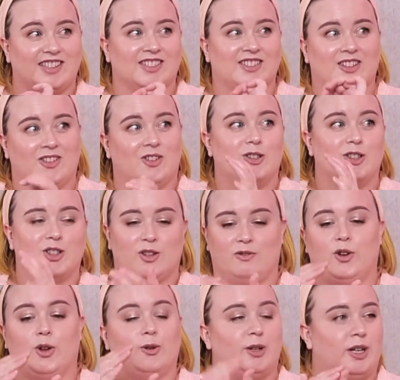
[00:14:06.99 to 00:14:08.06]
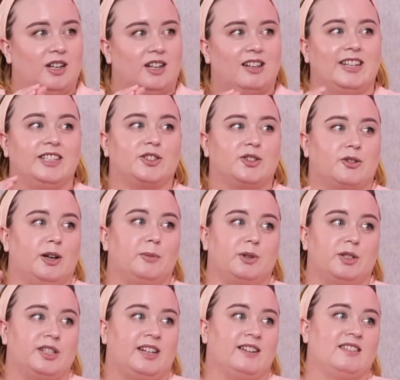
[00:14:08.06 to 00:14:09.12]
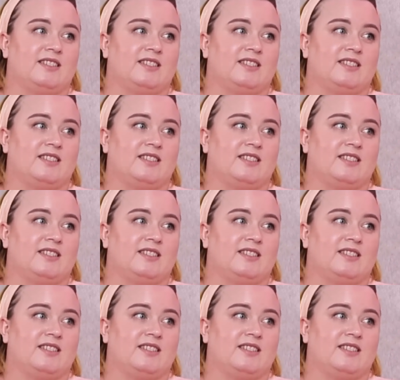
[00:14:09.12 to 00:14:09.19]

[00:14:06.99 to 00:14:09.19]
just so long as you're following cleanse, treat, protect.